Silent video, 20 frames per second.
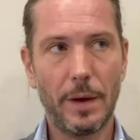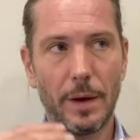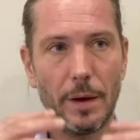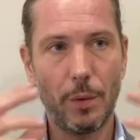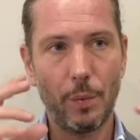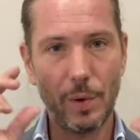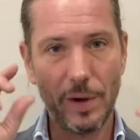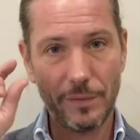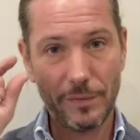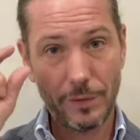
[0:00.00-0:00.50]

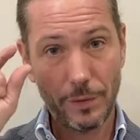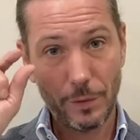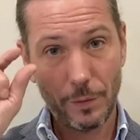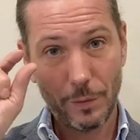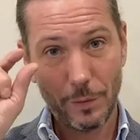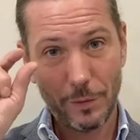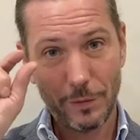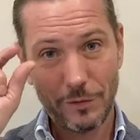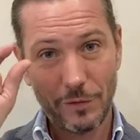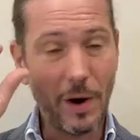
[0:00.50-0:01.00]
with
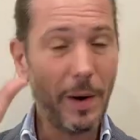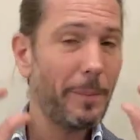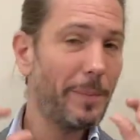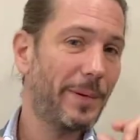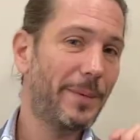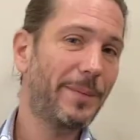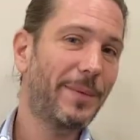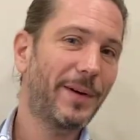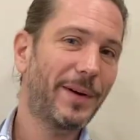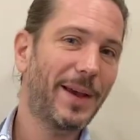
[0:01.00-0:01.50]
your
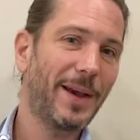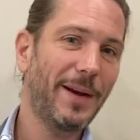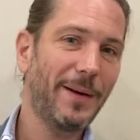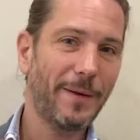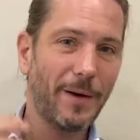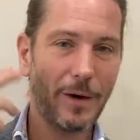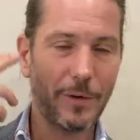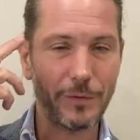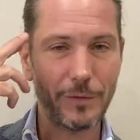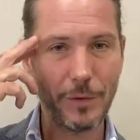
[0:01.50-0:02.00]
drop, okay,
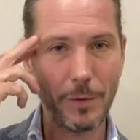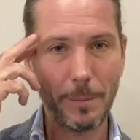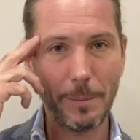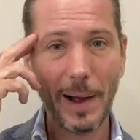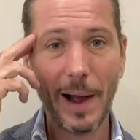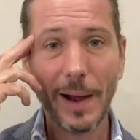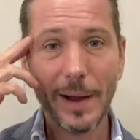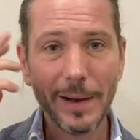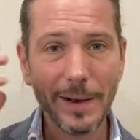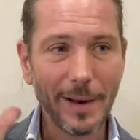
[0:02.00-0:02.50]
of your
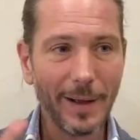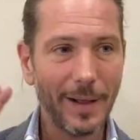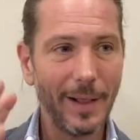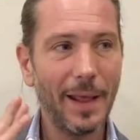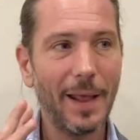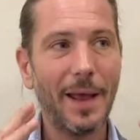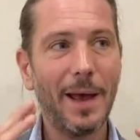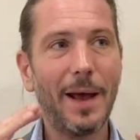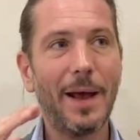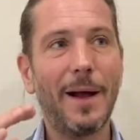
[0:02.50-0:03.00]
mind,
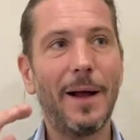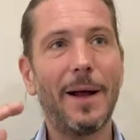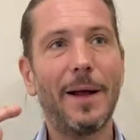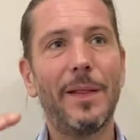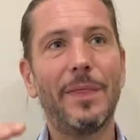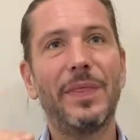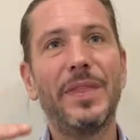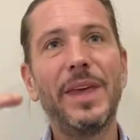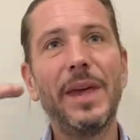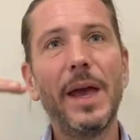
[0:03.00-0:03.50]

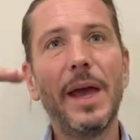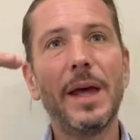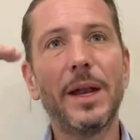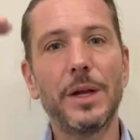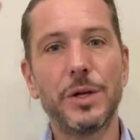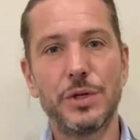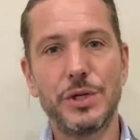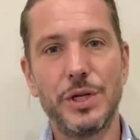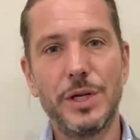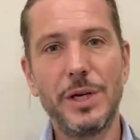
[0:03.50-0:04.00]
the
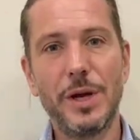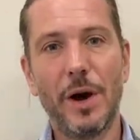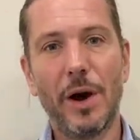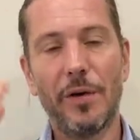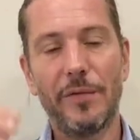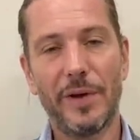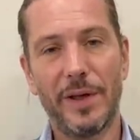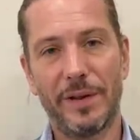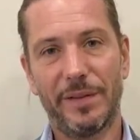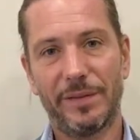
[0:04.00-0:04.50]
energy of
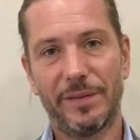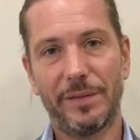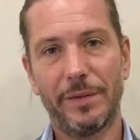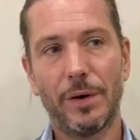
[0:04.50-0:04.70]
it.